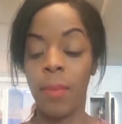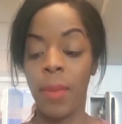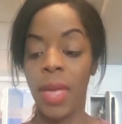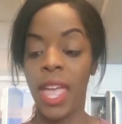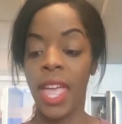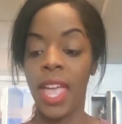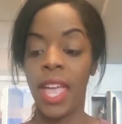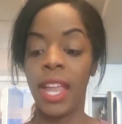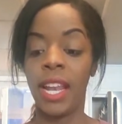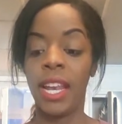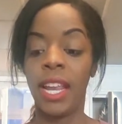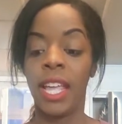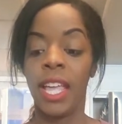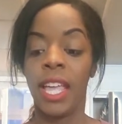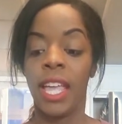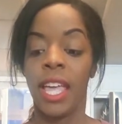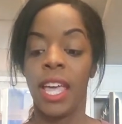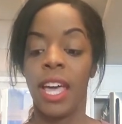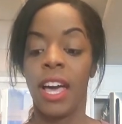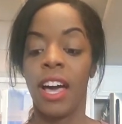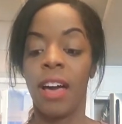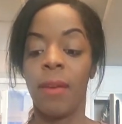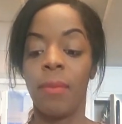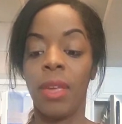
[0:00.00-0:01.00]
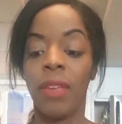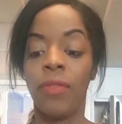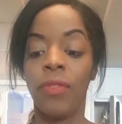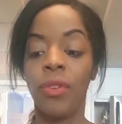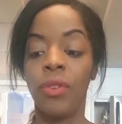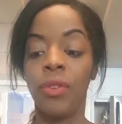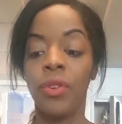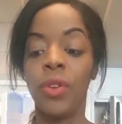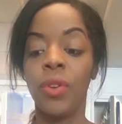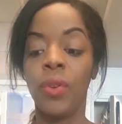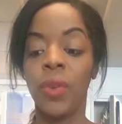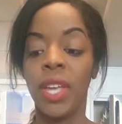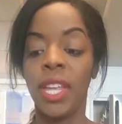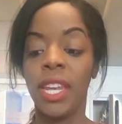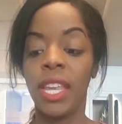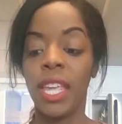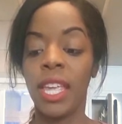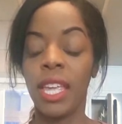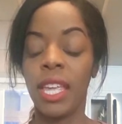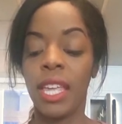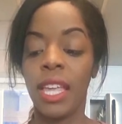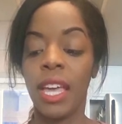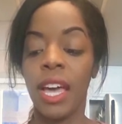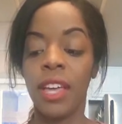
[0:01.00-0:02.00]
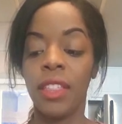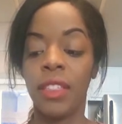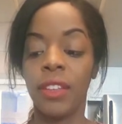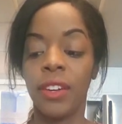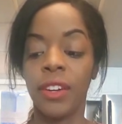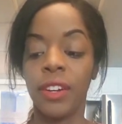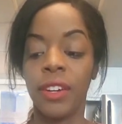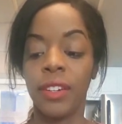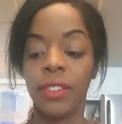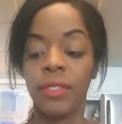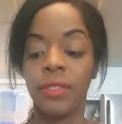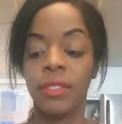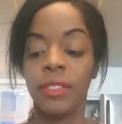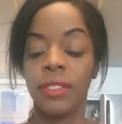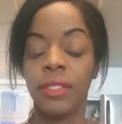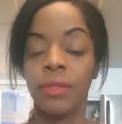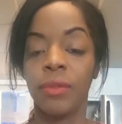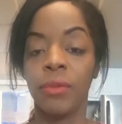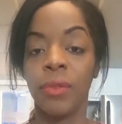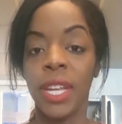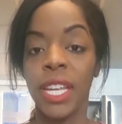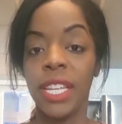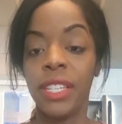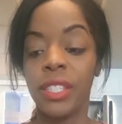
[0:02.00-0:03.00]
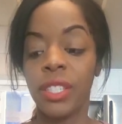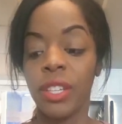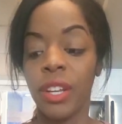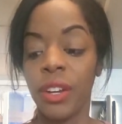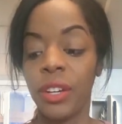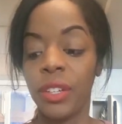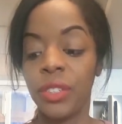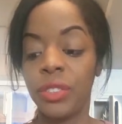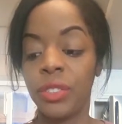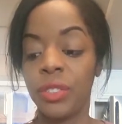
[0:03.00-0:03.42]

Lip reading: And if you do any other research,